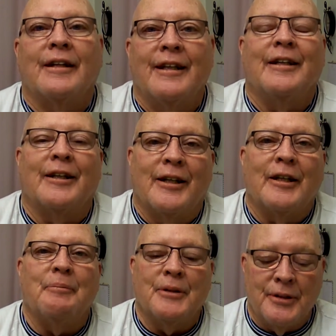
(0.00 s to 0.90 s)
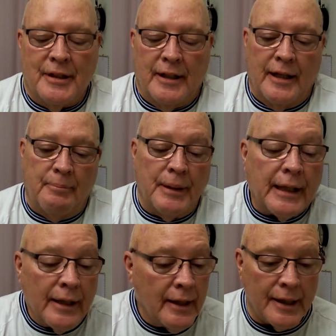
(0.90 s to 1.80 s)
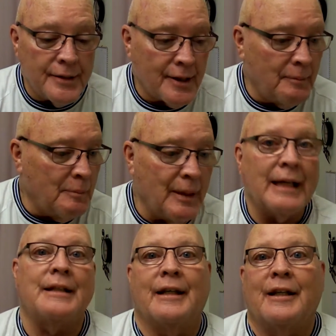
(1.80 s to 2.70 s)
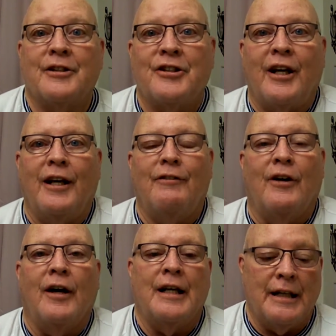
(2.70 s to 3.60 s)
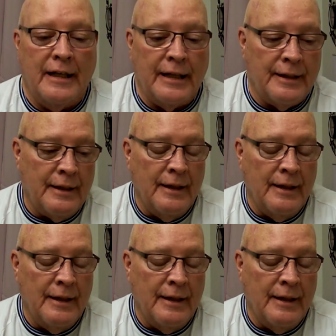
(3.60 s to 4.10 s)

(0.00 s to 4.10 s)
in a good mood today because I'm about to get a shave on, and